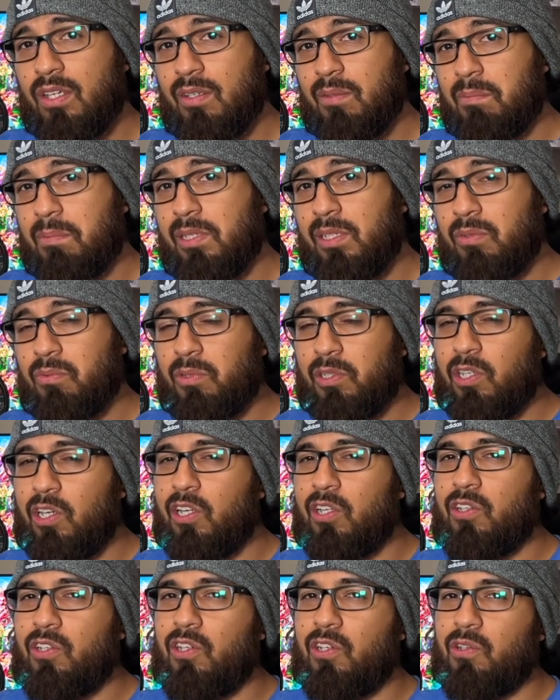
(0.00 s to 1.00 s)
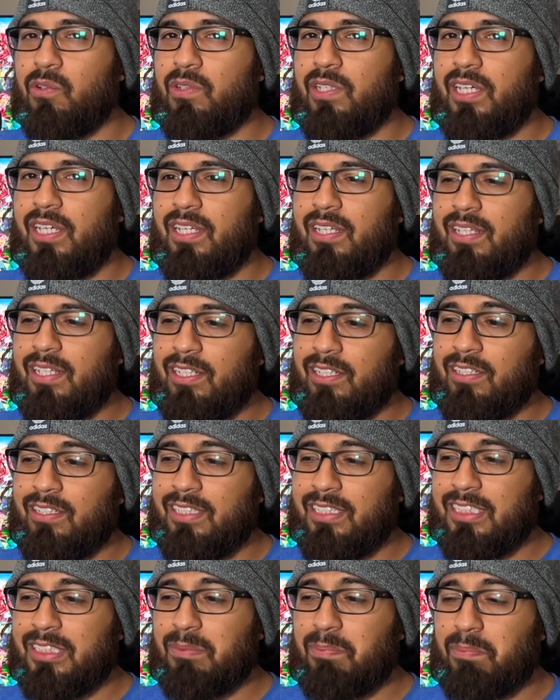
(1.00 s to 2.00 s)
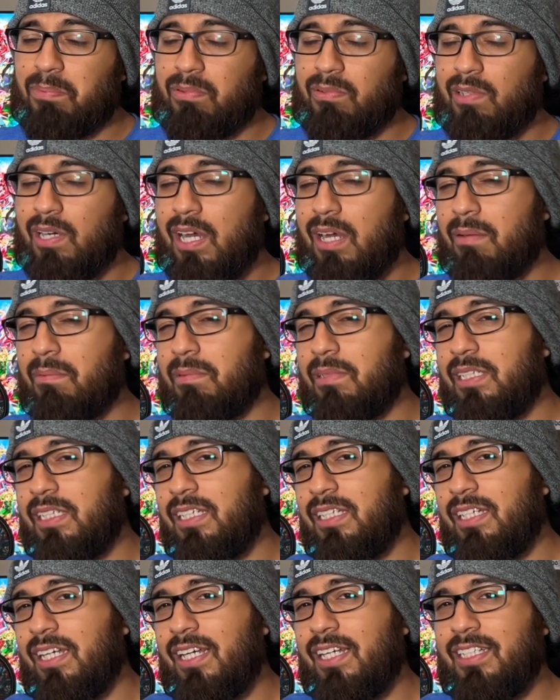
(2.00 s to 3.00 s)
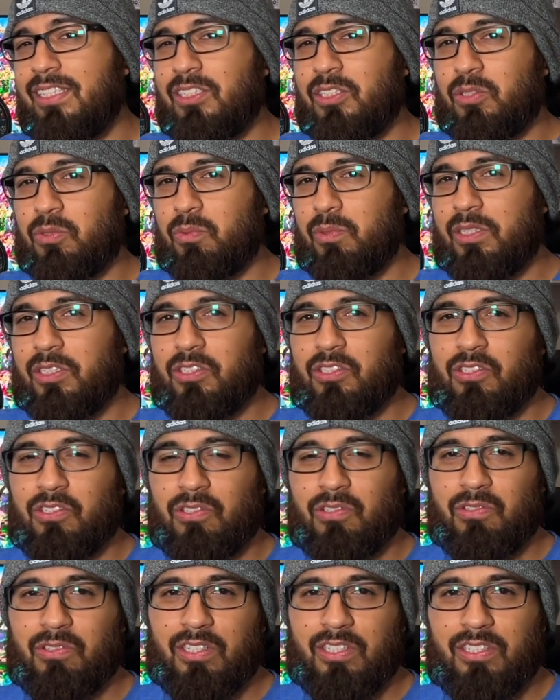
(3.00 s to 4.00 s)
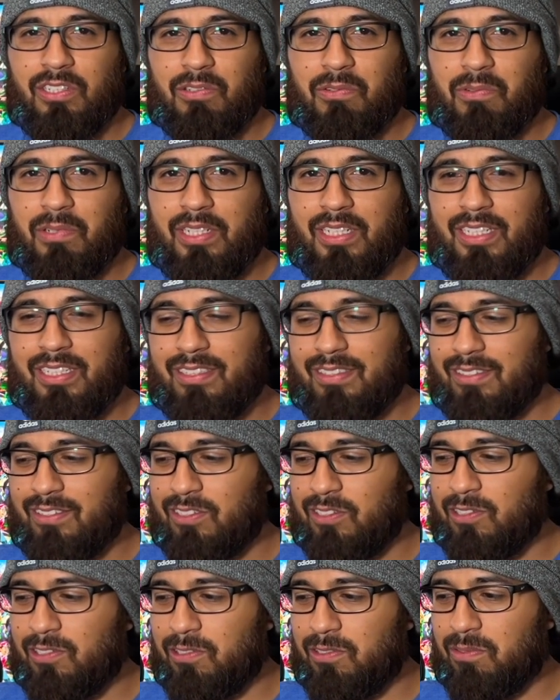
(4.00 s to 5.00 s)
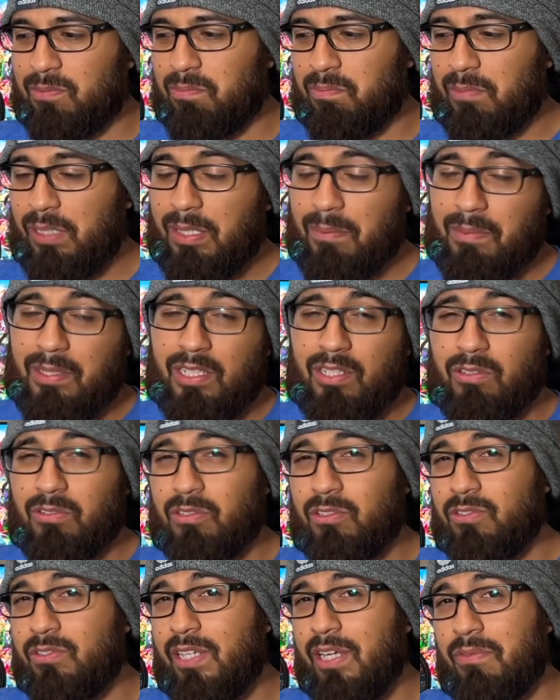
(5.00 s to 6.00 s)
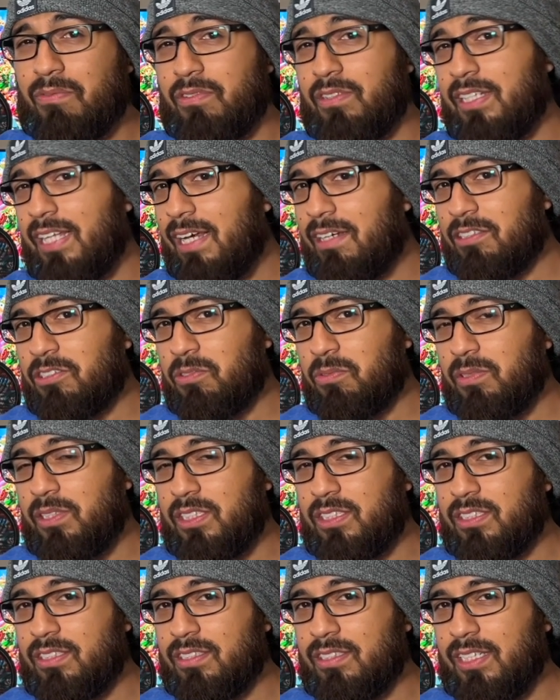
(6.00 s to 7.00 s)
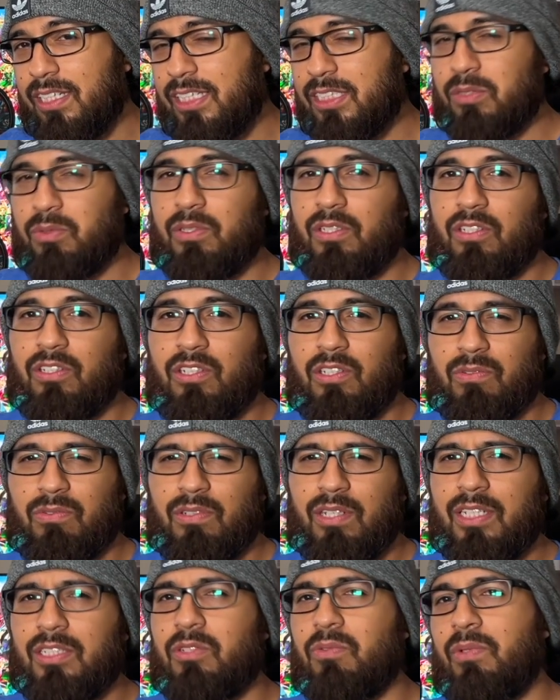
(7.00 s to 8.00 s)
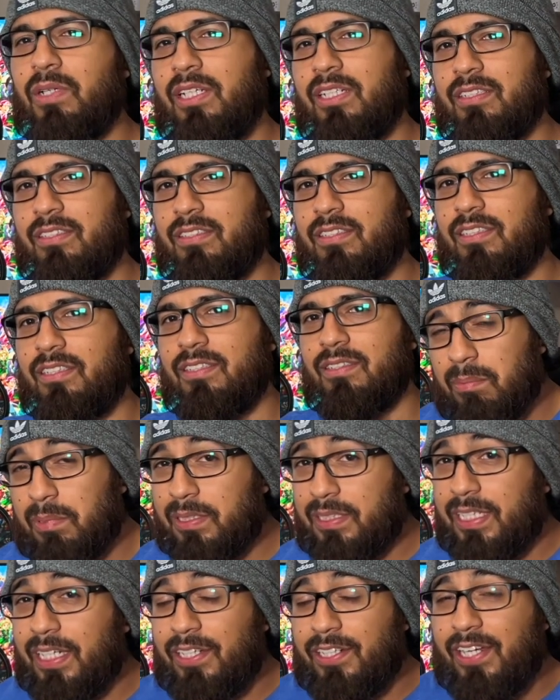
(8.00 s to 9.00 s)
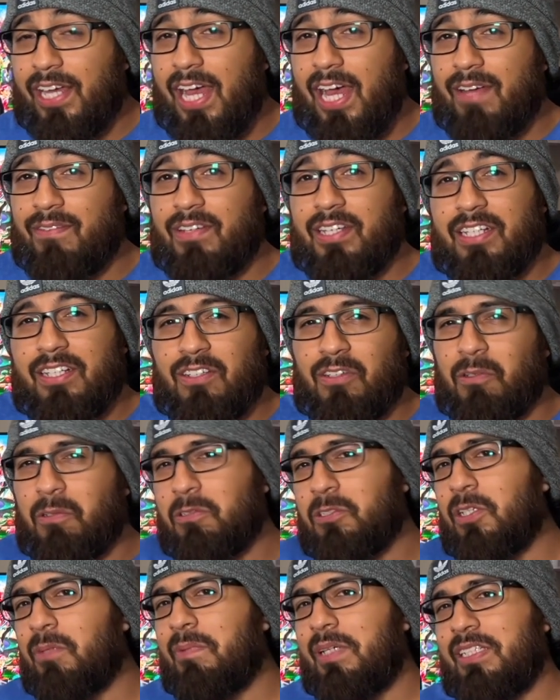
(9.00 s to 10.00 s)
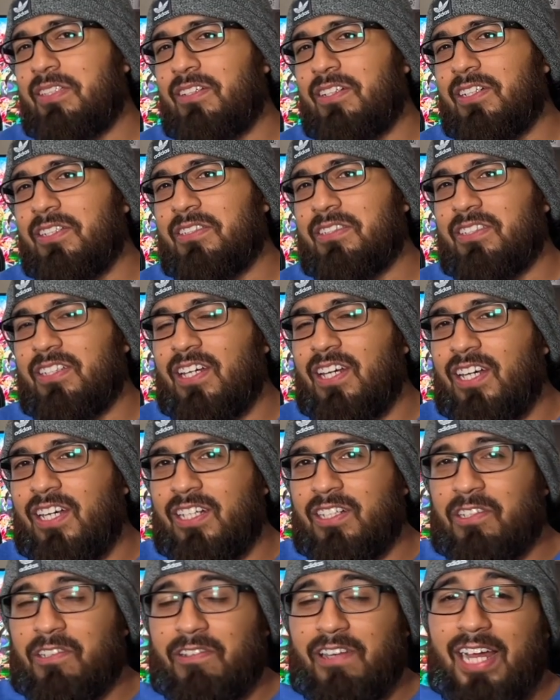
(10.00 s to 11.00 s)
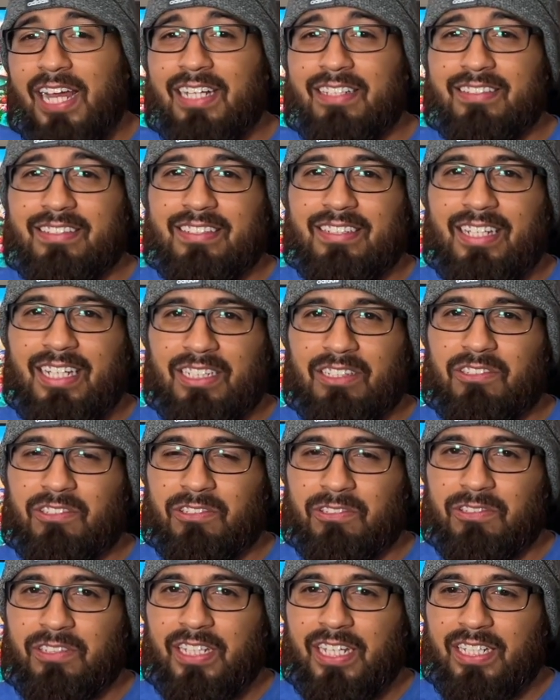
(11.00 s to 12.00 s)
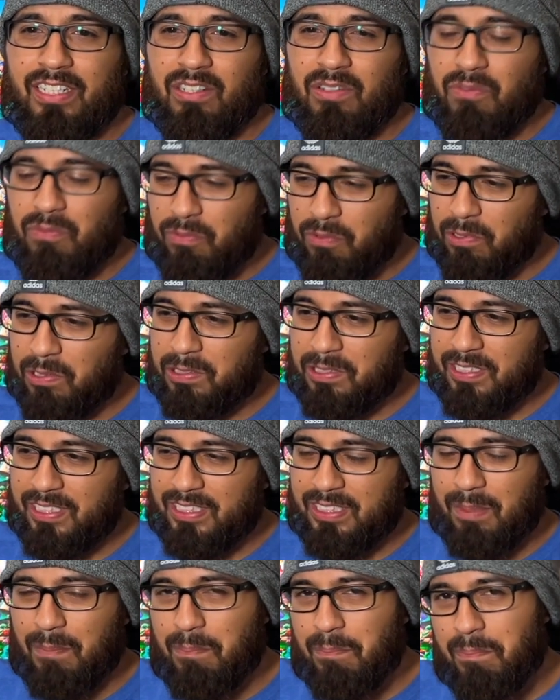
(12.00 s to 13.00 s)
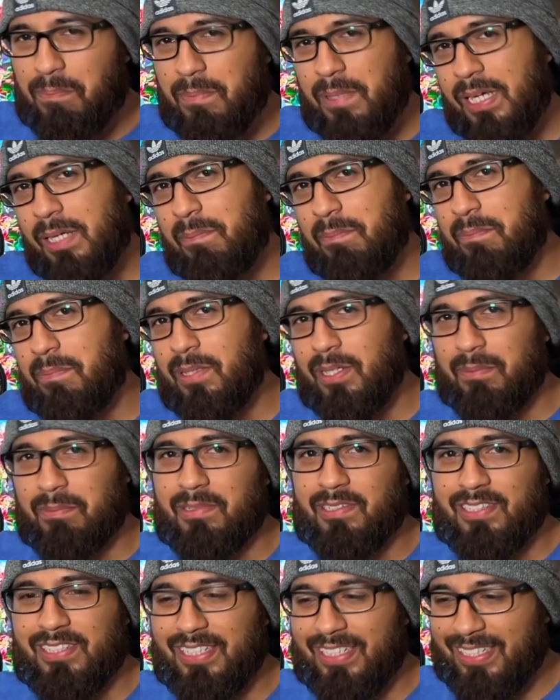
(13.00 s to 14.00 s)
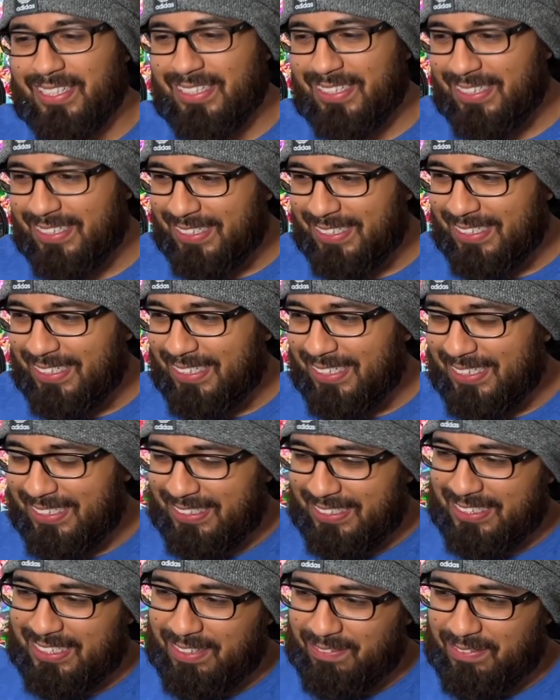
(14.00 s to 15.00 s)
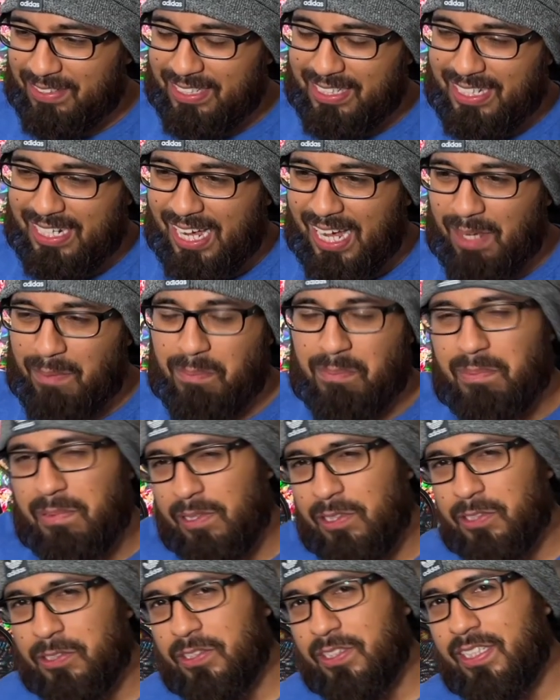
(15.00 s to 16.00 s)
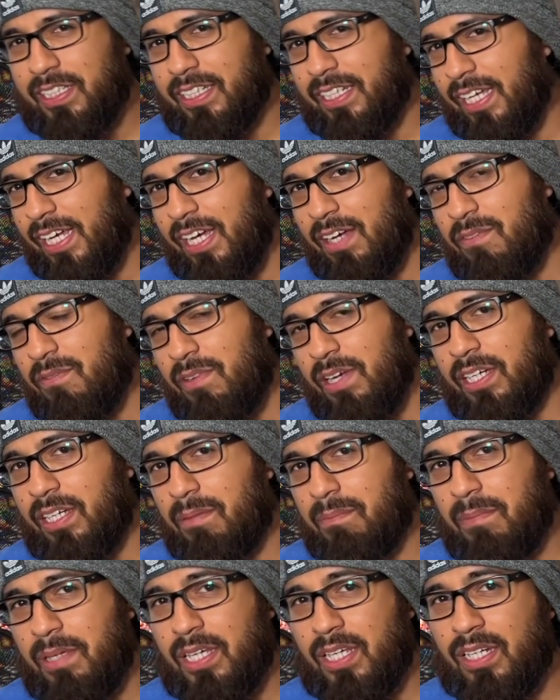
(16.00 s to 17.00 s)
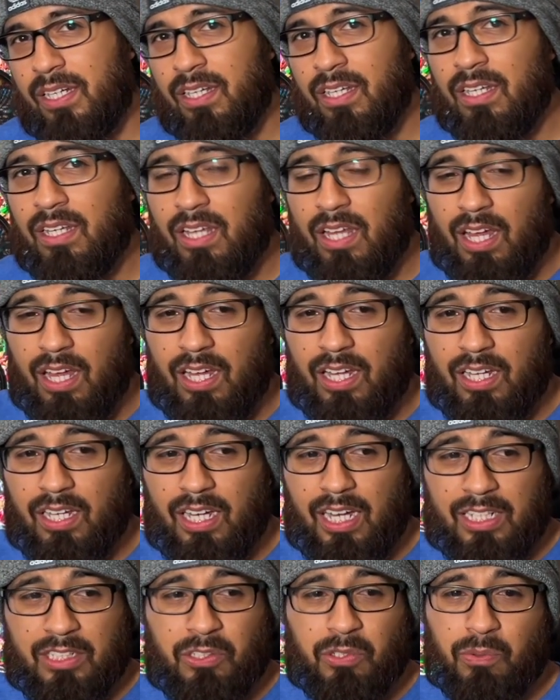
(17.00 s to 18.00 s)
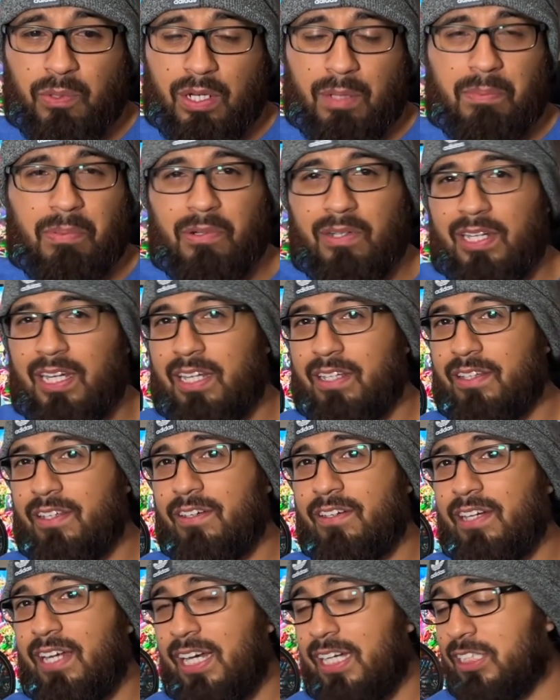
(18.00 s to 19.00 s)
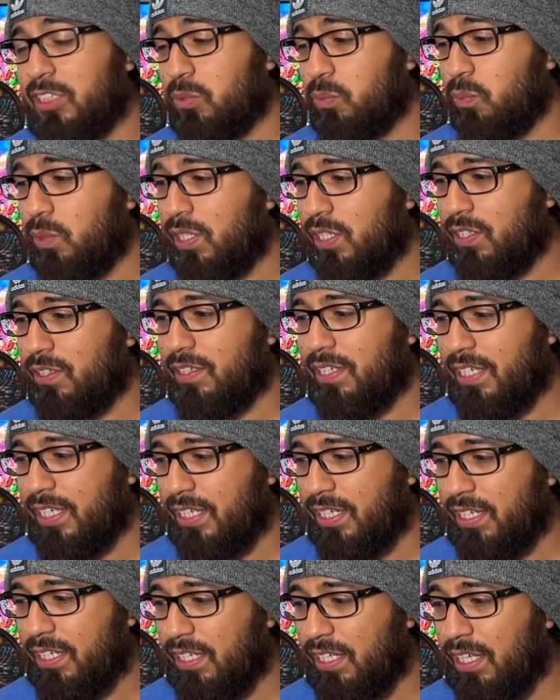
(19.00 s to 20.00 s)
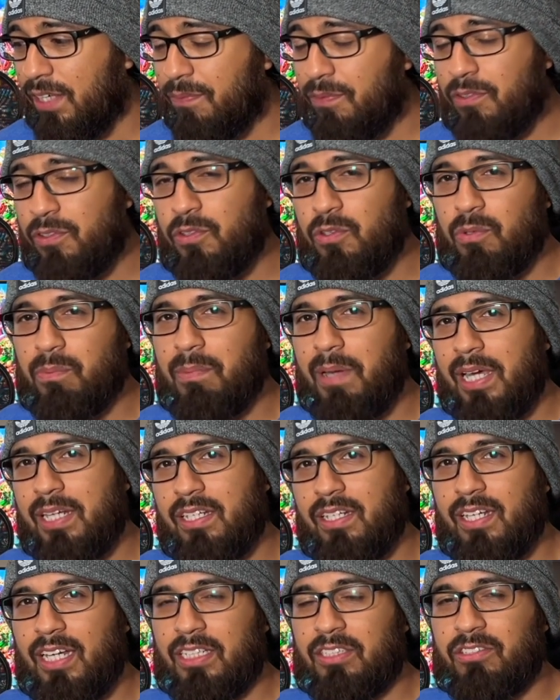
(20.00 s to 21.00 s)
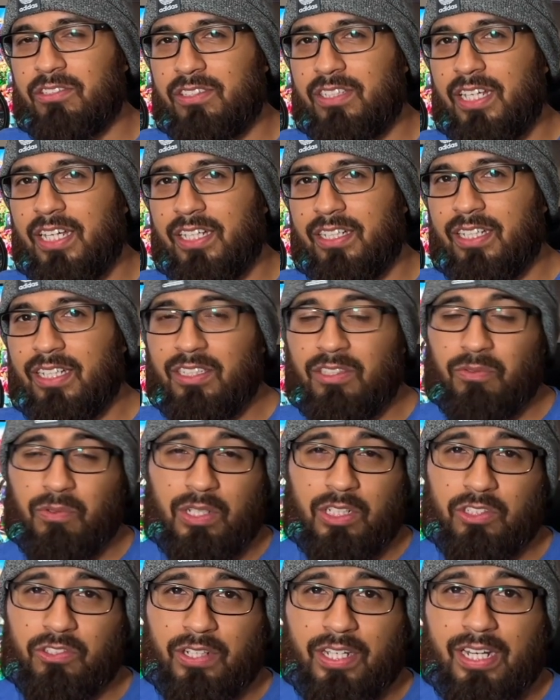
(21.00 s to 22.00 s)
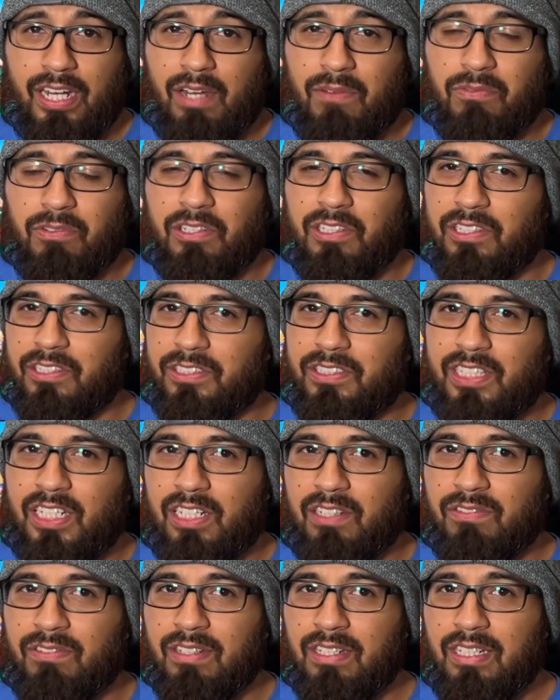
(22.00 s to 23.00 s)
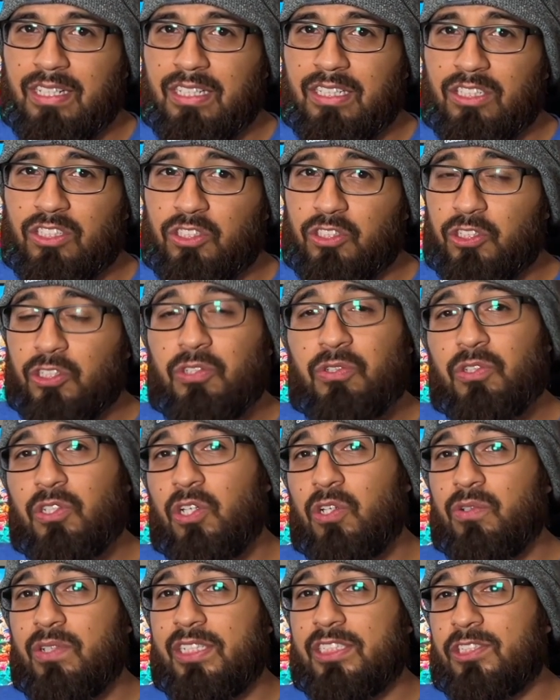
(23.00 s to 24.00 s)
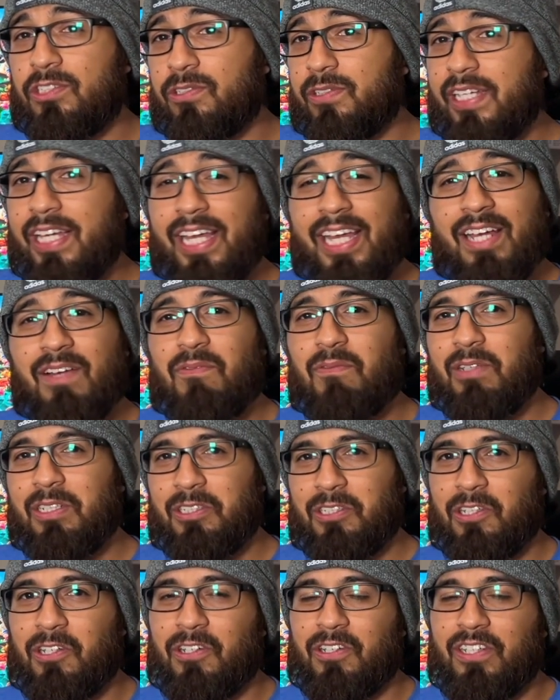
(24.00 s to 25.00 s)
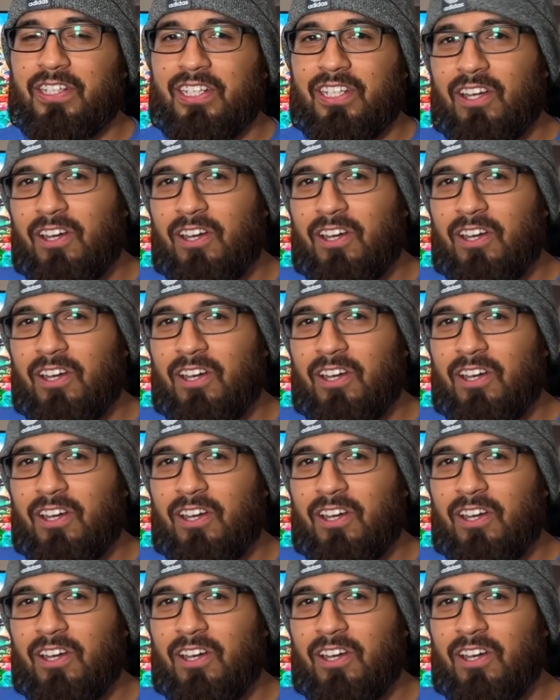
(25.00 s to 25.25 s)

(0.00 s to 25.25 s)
But we all know that there is probably a Switch 2 on the way, so maybe they'll do that for that Switch. I guess we don't know. We'll have to wait and see. But there you have it. Those are my thoughts on Crack's Nitro Deck. Unfortunately, it's a big bummer that it's something that I personally can't recommend. I do want to point out there as well that if you do buy the Nitro Deck and you want to try it out for yourself, do know that you can't return it.